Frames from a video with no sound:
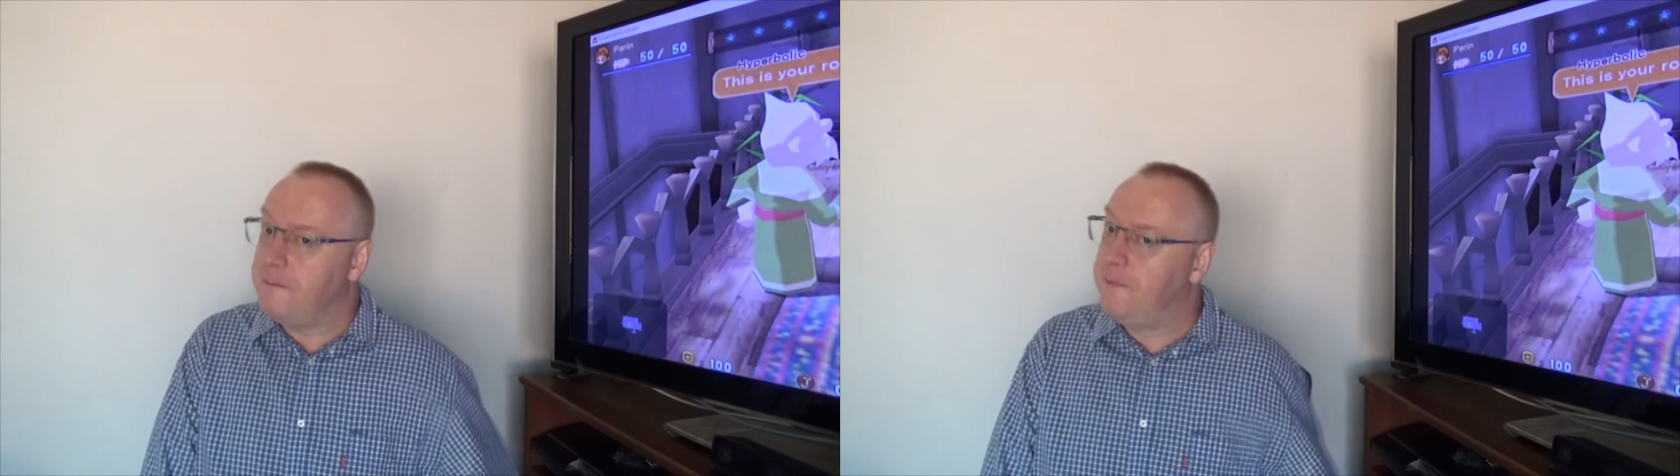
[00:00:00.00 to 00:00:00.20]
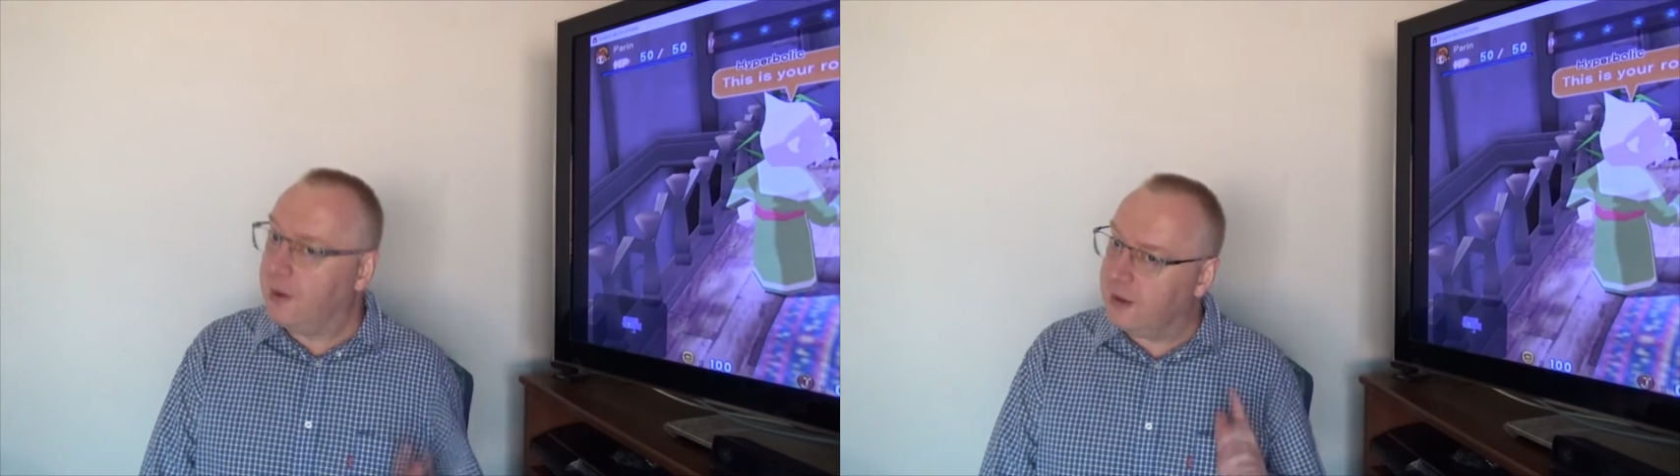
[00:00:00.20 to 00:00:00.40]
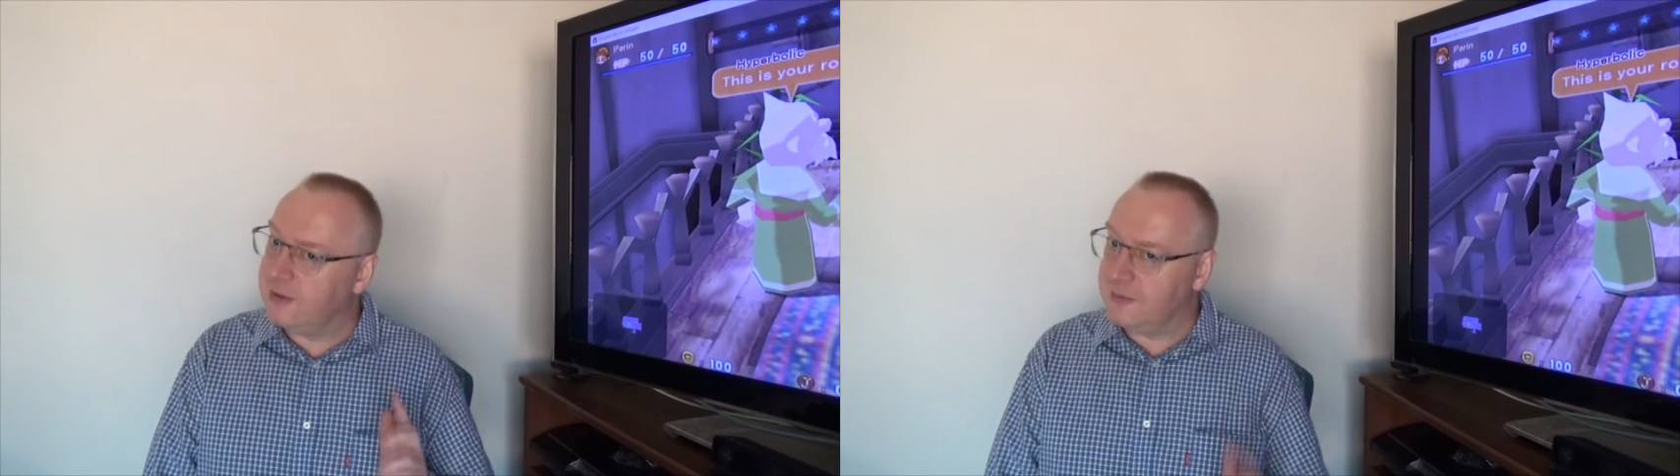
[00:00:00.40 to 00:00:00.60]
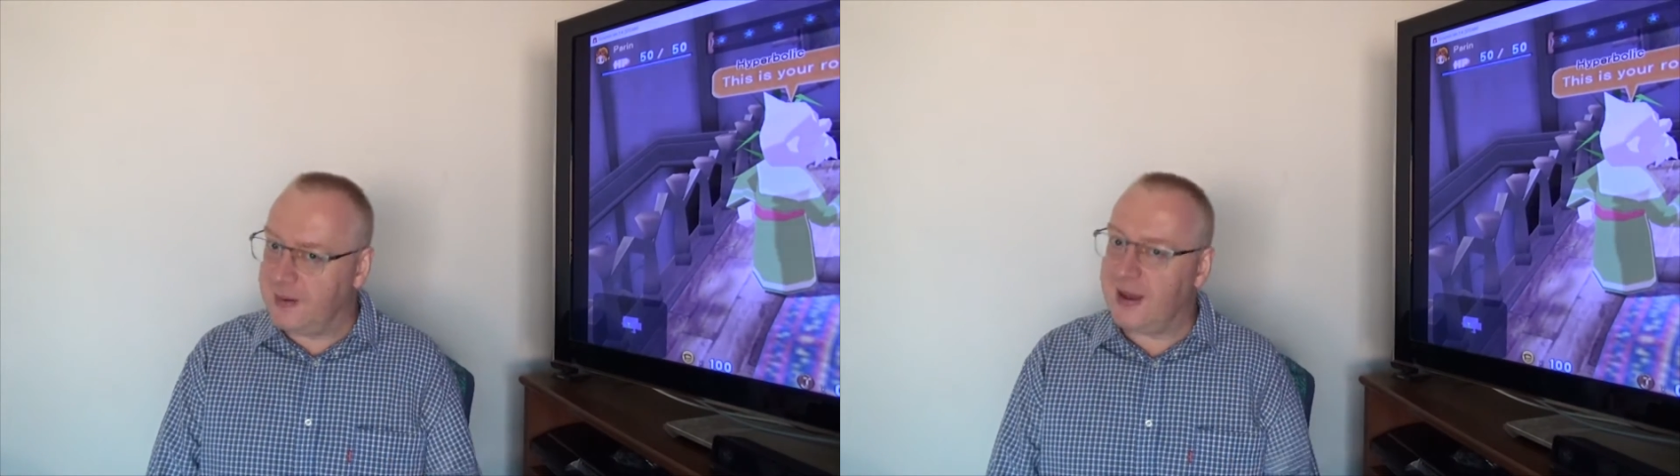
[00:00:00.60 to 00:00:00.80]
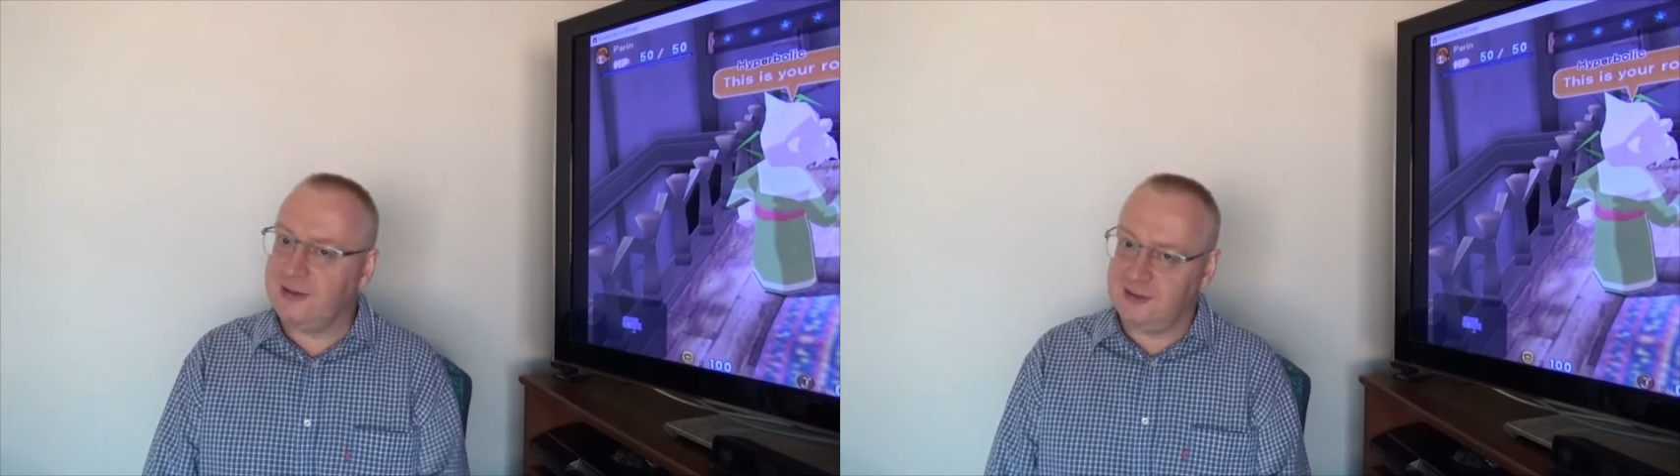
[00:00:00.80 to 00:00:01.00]
But the
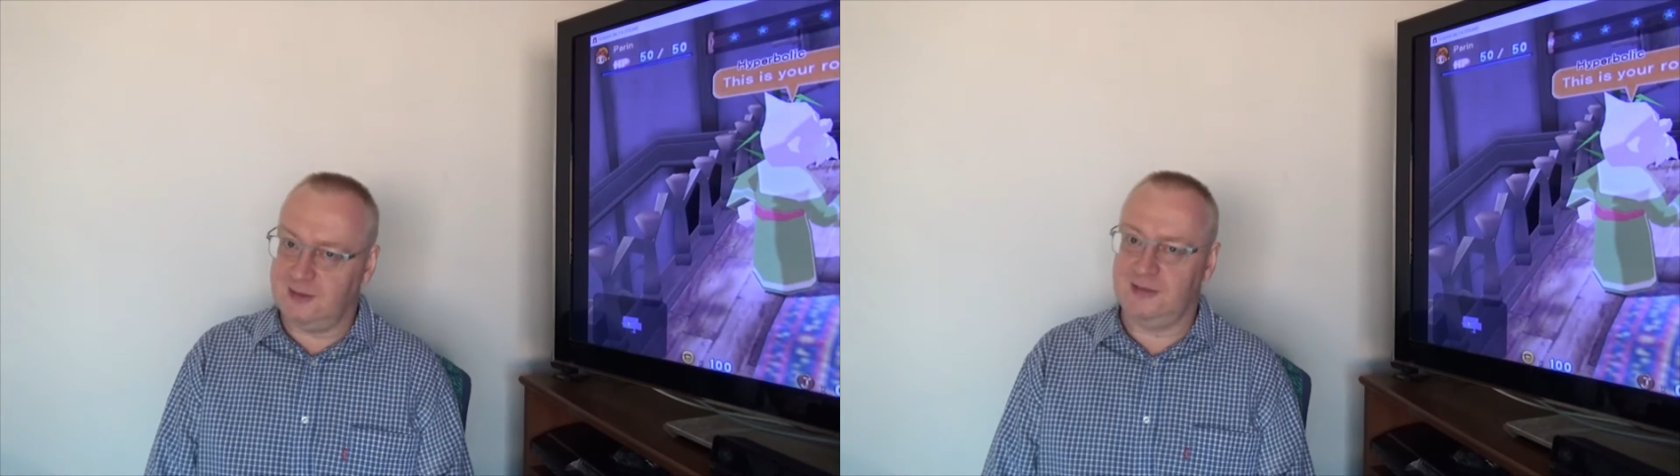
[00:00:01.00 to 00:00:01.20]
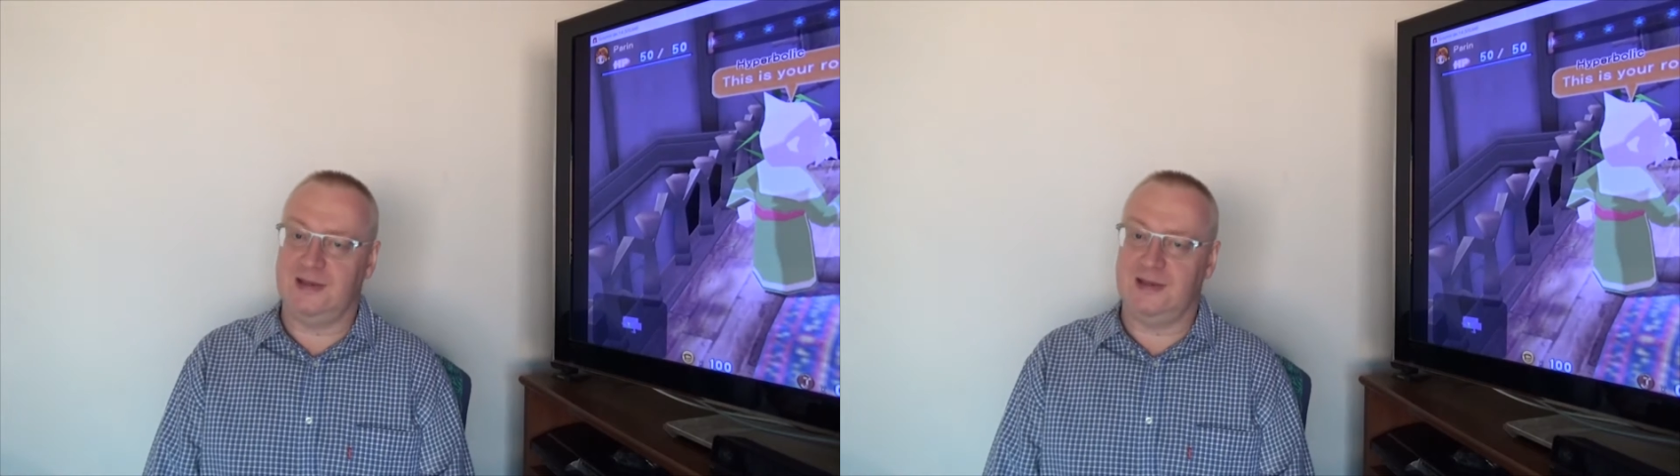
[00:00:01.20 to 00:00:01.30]
bad news